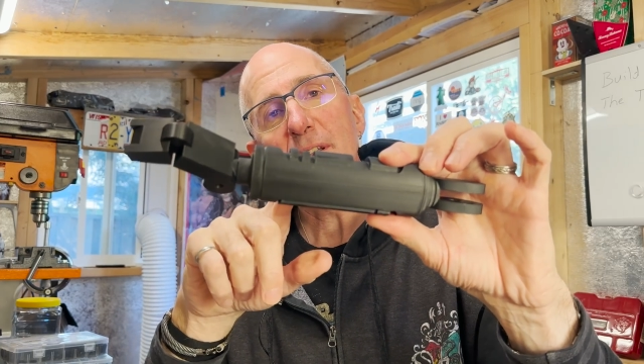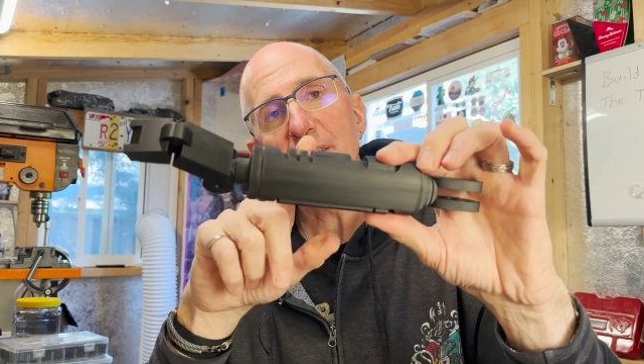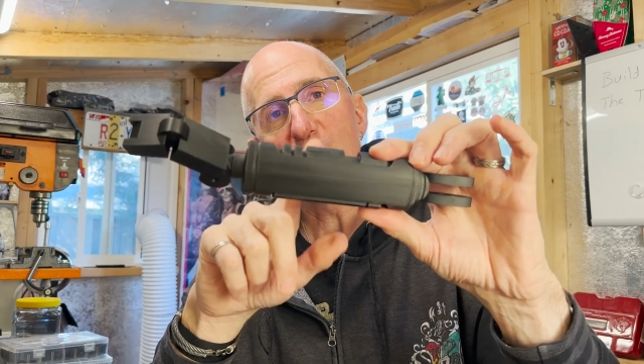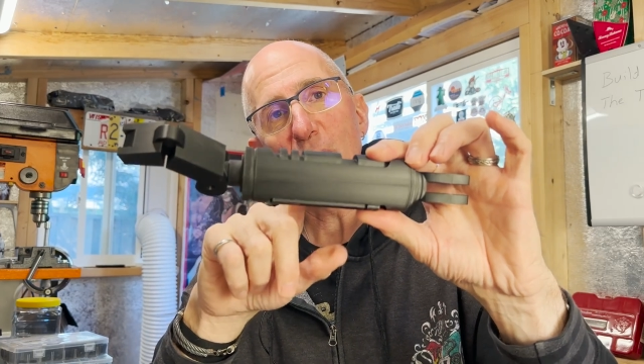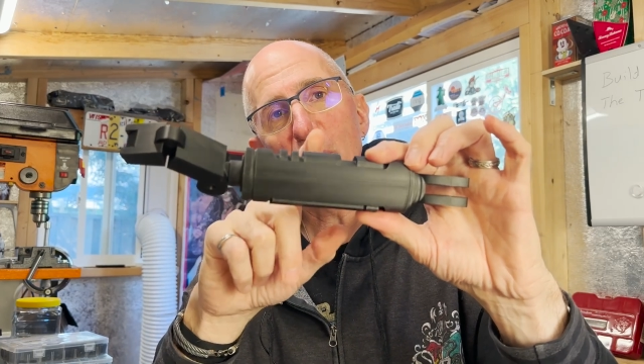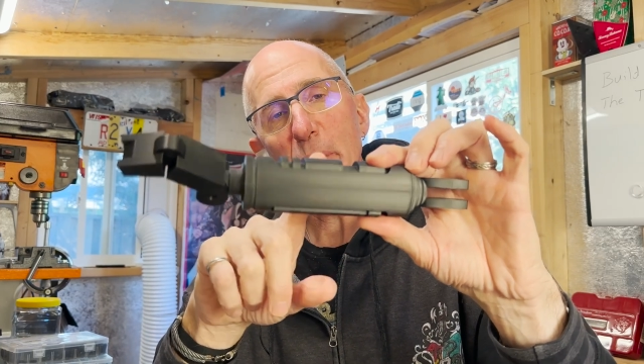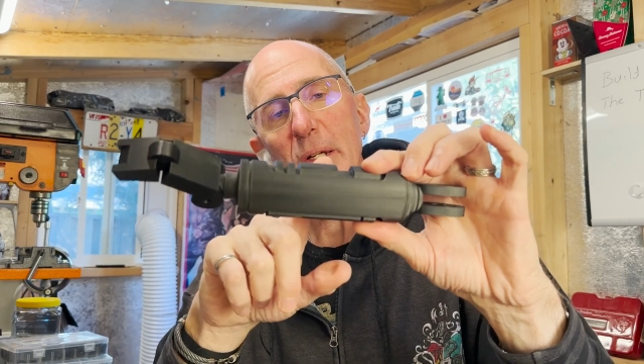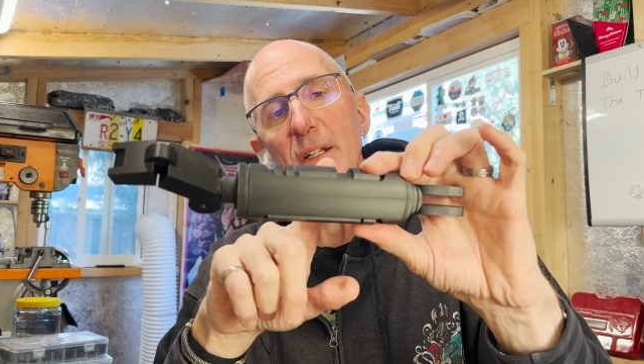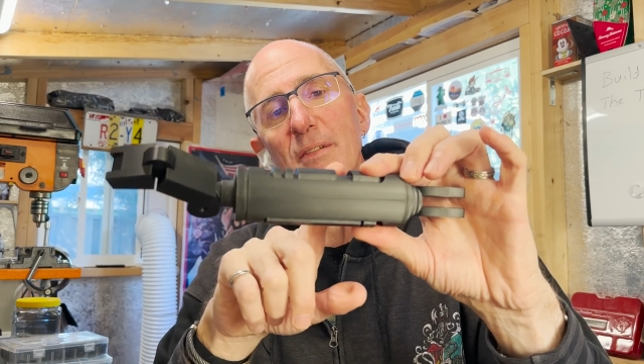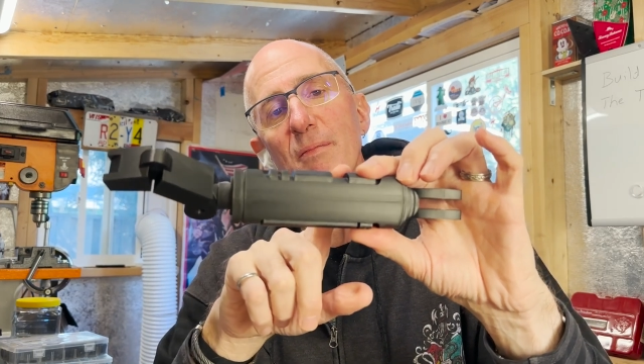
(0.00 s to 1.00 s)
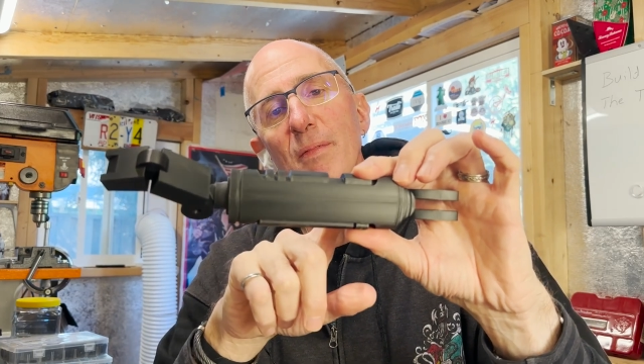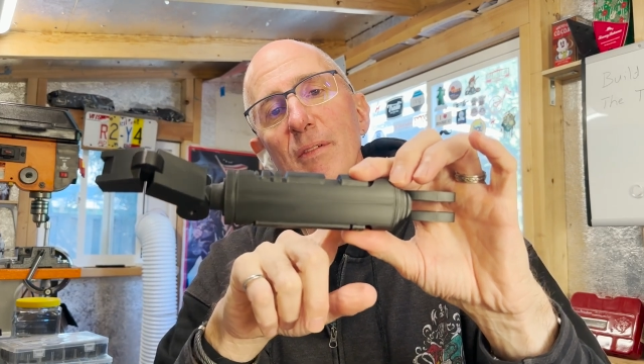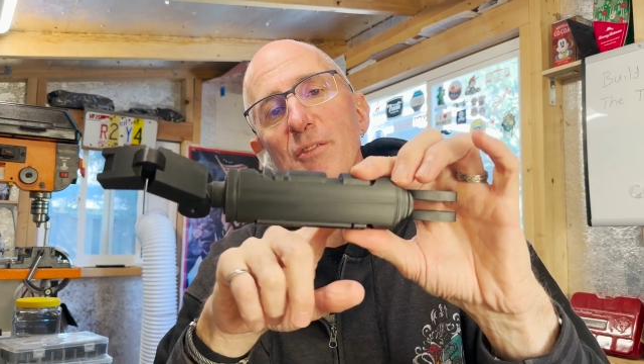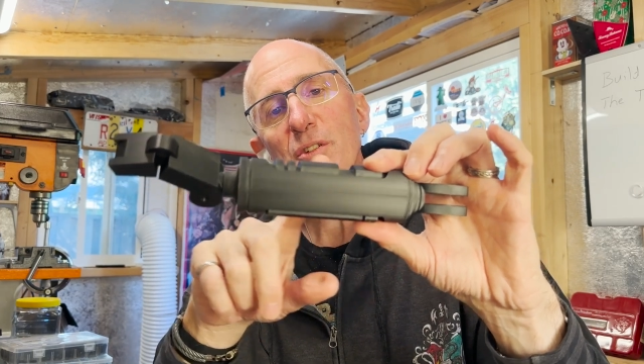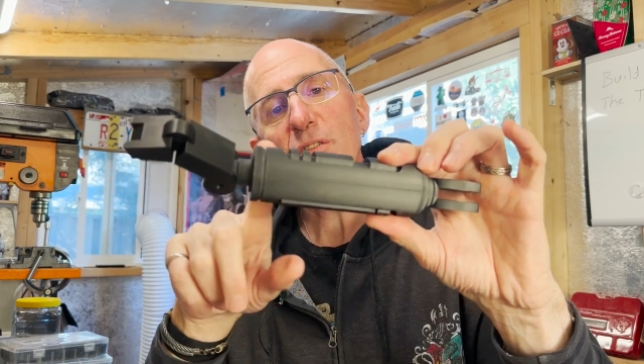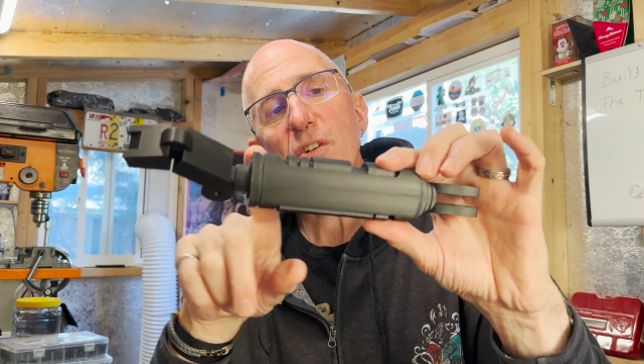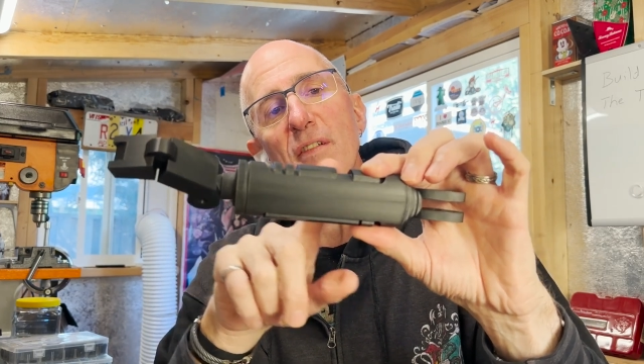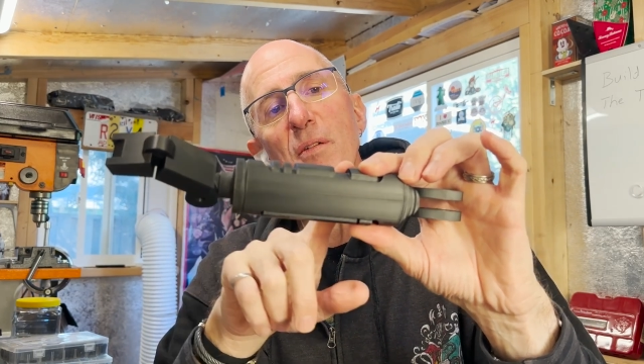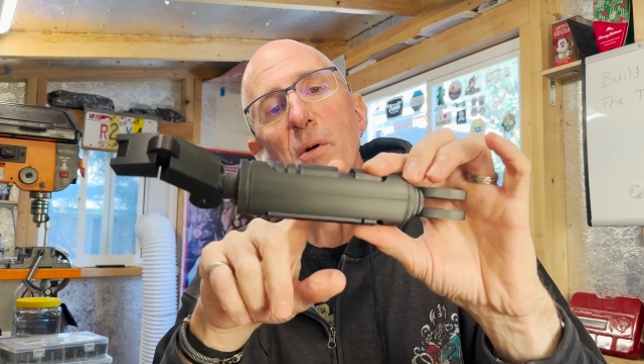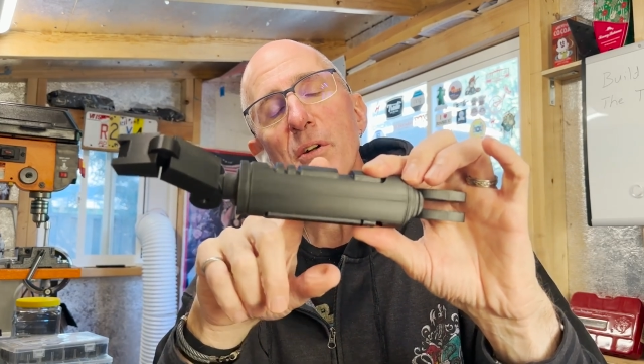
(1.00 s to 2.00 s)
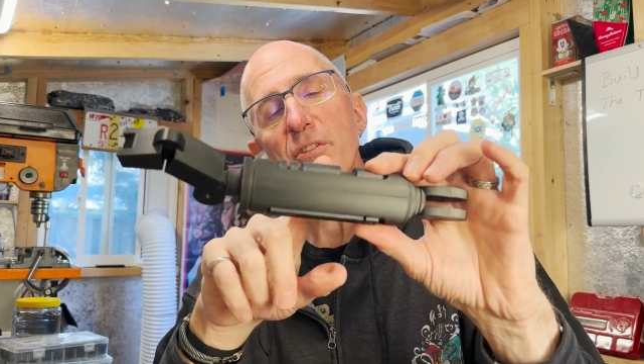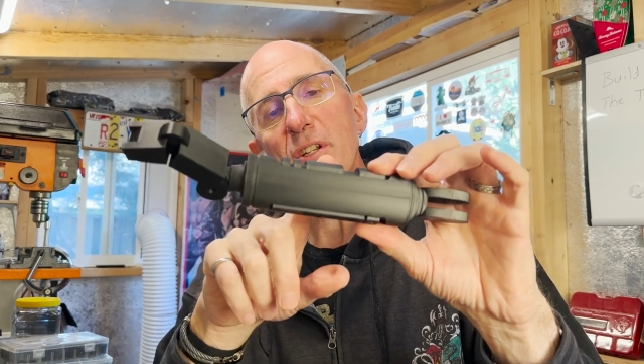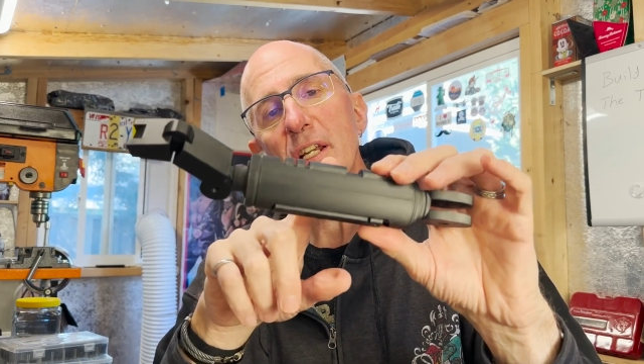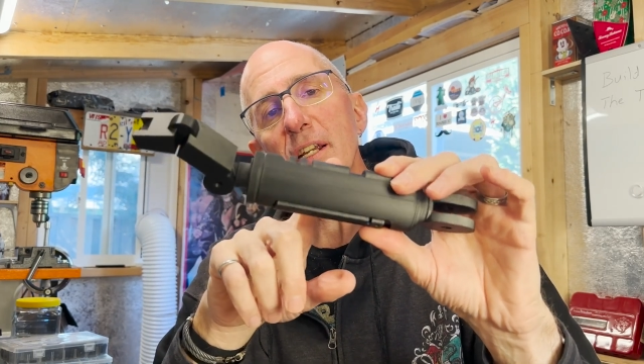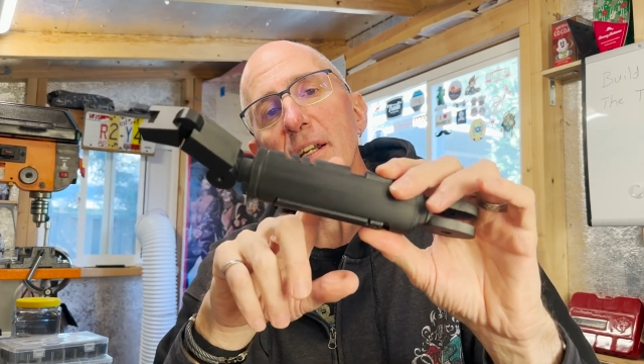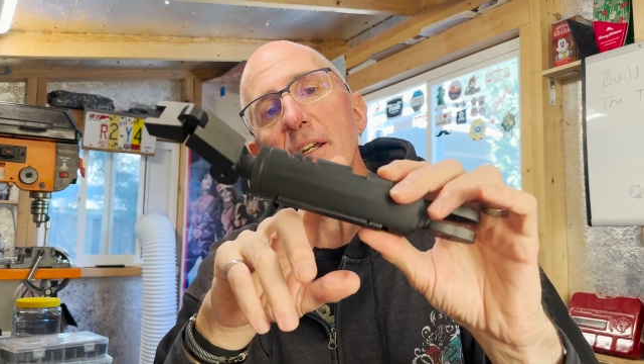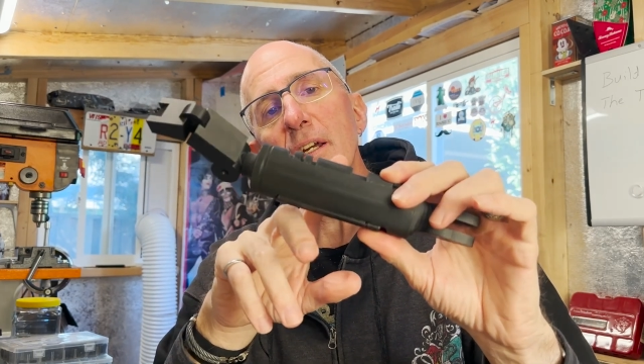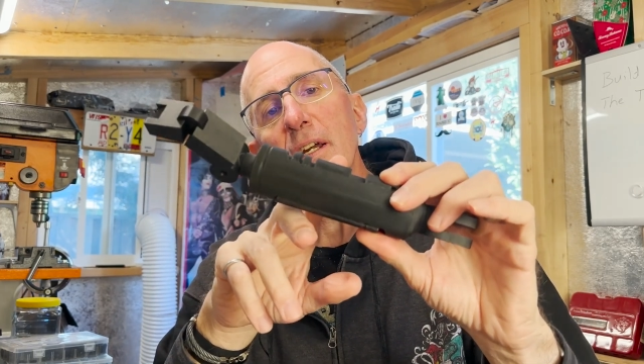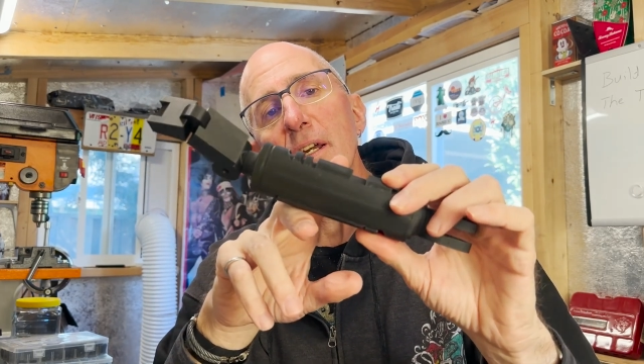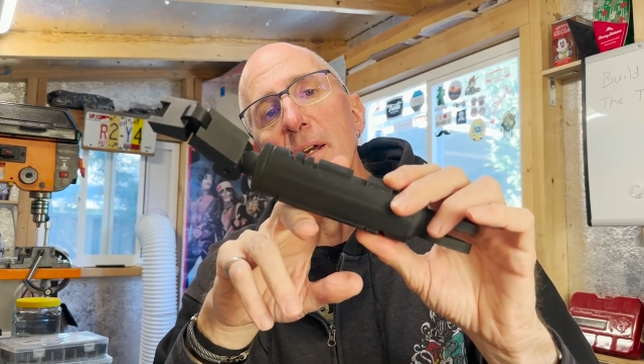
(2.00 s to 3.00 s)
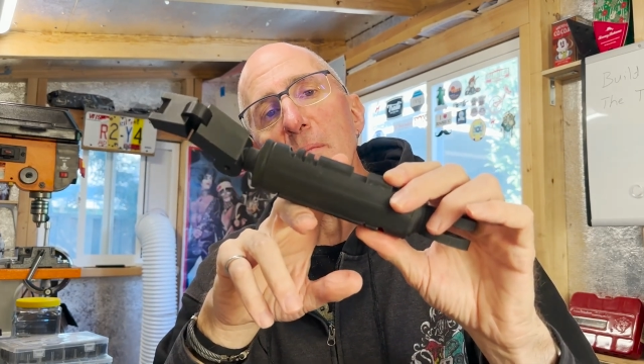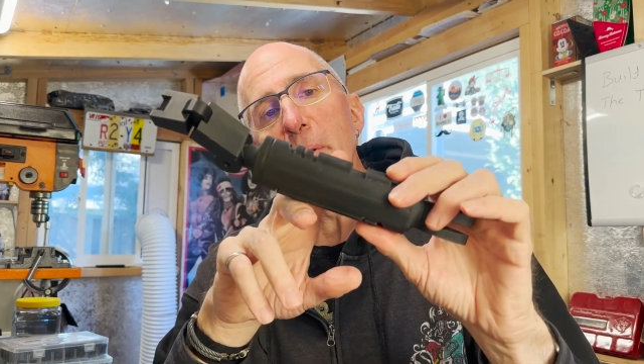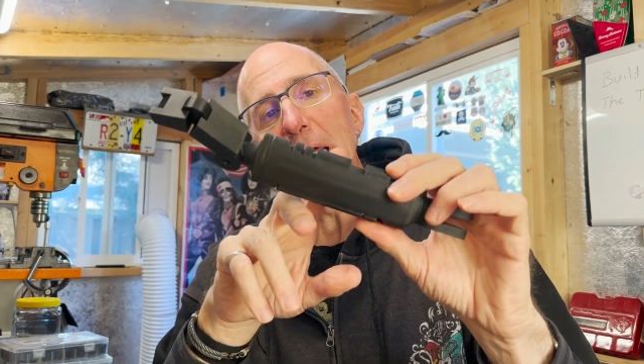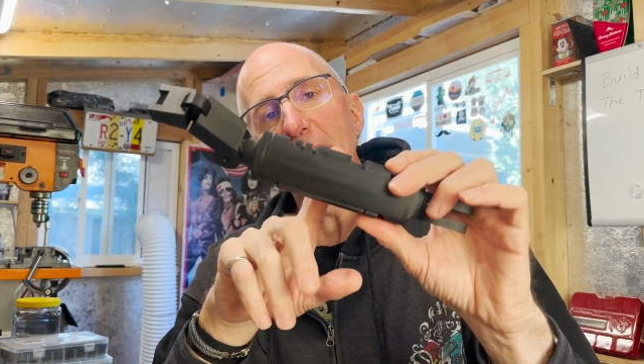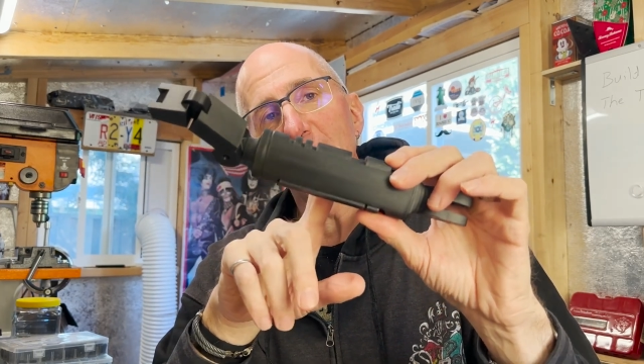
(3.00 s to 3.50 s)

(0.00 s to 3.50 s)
that you could put servo motors in here, but